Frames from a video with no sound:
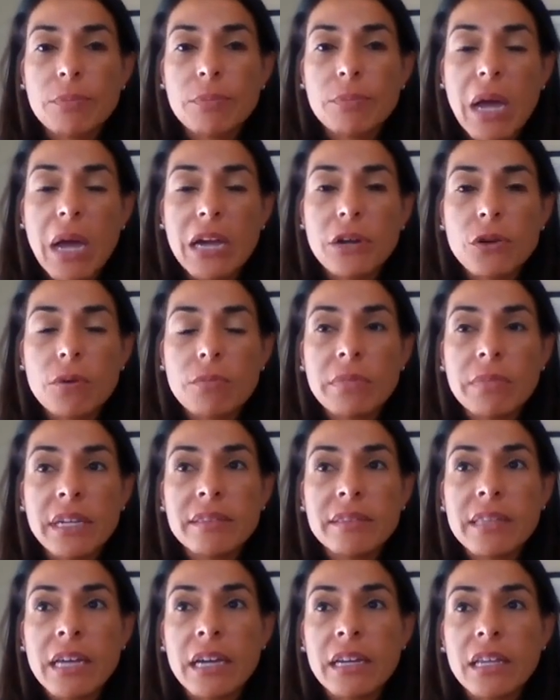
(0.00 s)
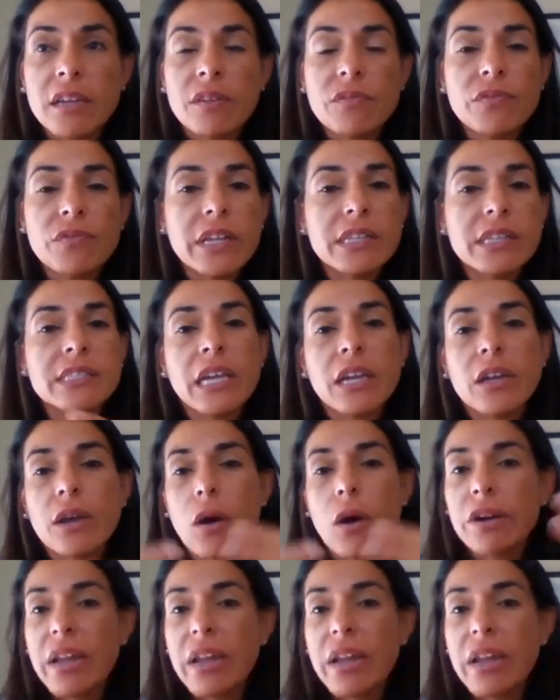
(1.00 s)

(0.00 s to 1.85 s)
I don't mean that if, let's say,